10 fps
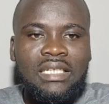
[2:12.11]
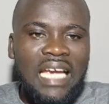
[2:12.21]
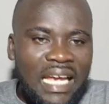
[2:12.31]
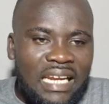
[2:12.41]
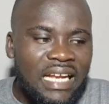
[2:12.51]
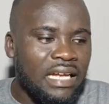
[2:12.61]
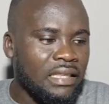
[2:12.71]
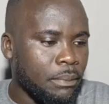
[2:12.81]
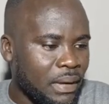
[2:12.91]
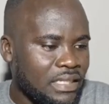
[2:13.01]
And the
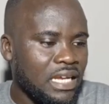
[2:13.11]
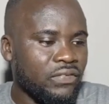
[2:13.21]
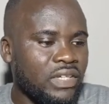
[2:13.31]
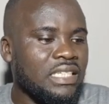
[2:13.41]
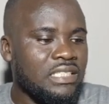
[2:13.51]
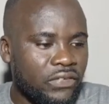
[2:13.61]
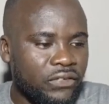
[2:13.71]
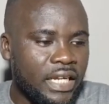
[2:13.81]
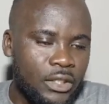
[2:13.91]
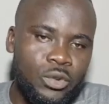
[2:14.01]
counterpart, our friend
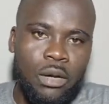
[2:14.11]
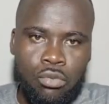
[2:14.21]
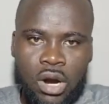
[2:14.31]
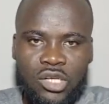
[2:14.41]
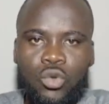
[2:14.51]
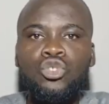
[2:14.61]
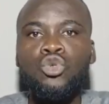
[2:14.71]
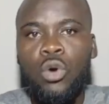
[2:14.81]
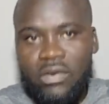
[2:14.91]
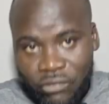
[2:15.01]
Jeffrey Edu yeboa don't
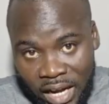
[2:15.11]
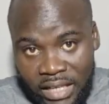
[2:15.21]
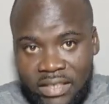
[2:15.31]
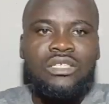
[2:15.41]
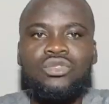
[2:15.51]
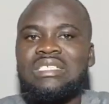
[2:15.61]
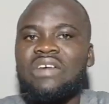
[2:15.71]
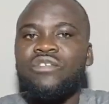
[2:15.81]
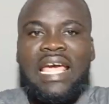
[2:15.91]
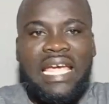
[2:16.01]
qualify to stand
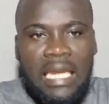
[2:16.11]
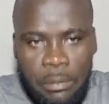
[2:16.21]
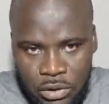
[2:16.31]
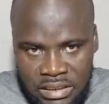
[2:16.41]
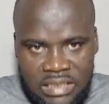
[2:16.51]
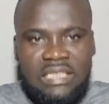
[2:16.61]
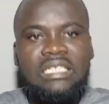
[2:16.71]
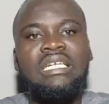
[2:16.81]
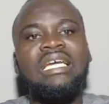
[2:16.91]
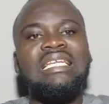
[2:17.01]
for any position
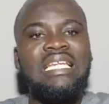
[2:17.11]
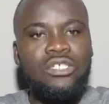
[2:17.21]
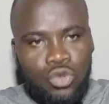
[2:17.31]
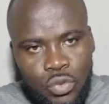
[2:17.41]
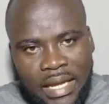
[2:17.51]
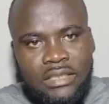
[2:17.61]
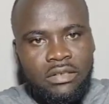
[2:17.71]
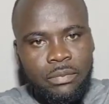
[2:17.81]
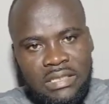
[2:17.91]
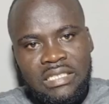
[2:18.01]
in the Student
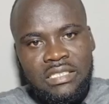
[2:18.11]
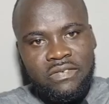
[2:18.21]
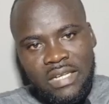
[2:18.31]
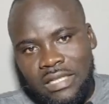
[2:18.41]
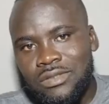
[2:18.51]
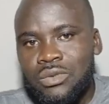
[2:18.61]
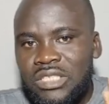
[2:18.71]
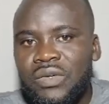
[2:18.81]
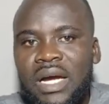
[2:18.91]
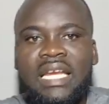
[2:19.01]
Representative Council
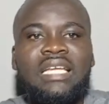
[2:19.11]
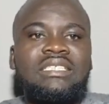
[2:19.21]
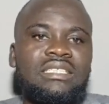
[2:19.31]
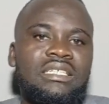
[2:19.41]
general election.